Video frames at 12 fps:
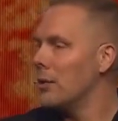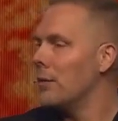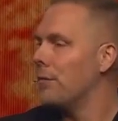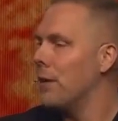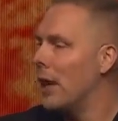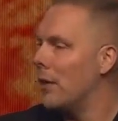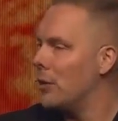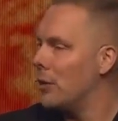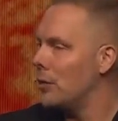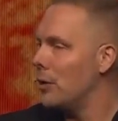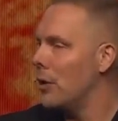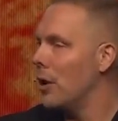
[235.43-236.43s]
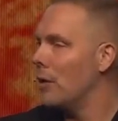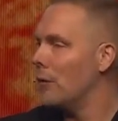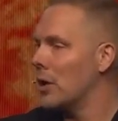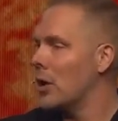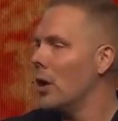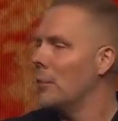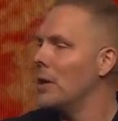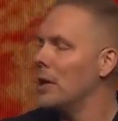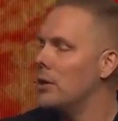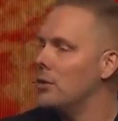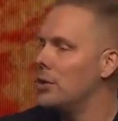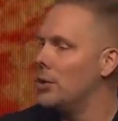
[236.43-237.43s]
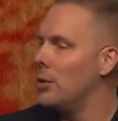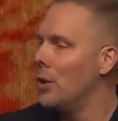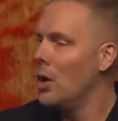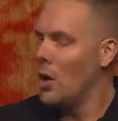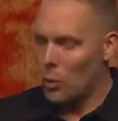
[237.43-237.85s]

the Father's love and come into